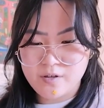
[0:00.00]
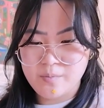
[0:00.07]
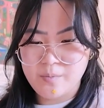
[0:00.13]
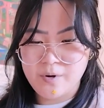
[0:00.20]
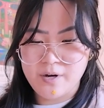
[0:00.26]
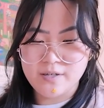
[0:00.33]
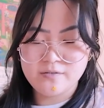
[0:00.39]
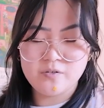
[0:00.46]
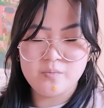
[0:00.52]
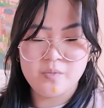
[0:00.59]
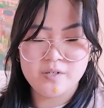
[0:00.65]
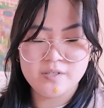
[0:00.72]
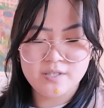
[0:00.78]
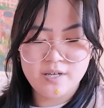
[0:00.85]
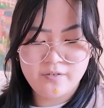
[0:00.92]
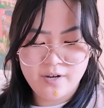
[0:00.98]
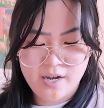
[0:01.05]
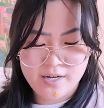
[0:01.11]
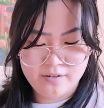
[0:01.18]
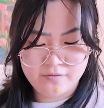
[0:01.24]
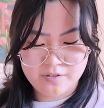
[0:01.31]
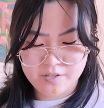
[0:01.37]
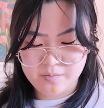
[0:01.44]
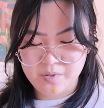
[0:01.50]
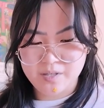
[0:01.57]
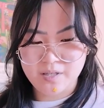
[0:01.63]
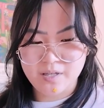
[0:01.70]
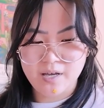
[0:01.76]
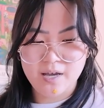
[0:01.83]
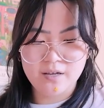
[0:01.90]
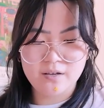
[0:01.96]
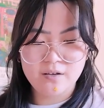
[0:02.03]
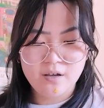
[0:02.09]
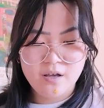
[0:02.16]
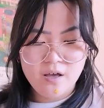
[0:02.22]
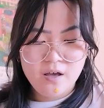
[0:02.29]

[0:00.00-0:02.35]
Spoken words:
the past few months I've kind of just been like,